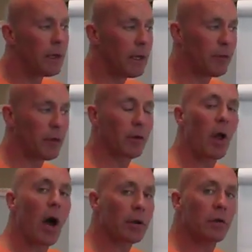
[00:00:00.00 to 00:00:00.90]
if you're
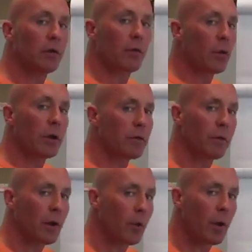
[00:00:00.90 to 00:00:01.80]
not converting
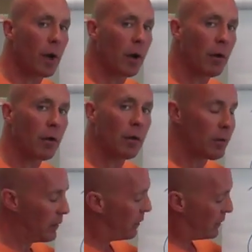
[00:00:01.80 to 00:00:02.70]
very well
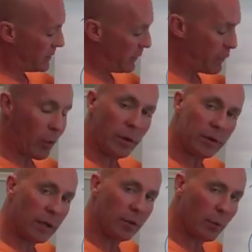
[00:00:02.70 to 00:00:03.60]
T4
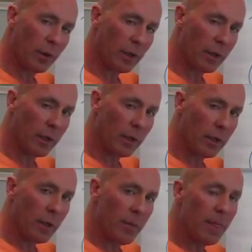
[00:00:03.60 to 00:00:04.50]
to T3,
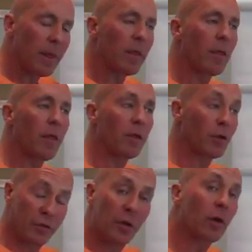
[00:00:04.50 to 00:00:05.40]

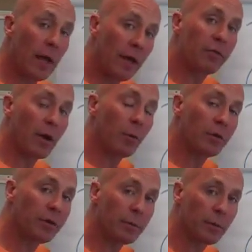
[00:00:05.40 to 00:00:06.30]
you're still going to have
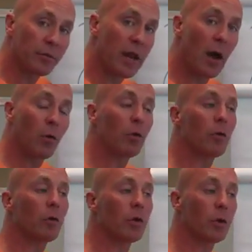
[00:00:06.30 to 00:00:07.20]
thyroid symptoms. Now,
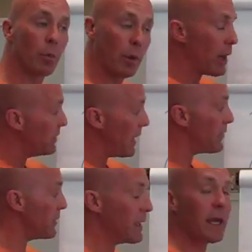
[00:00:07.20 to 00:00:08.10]
your blood
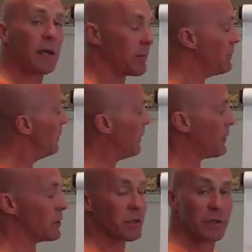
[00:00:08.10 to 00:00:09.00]
tests, again, if
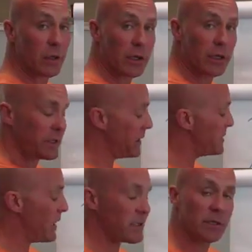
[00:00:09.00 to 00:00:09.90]
they're just looking at
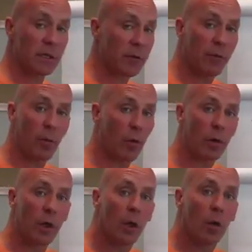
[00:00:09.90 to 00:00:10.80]
TSH and
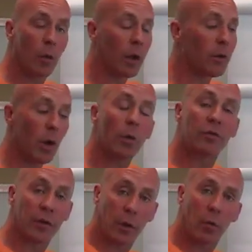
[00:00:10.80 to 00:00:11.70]
T4, well, no,
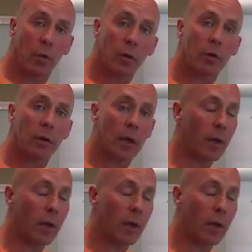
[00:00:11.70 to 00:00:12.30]
see, it worked.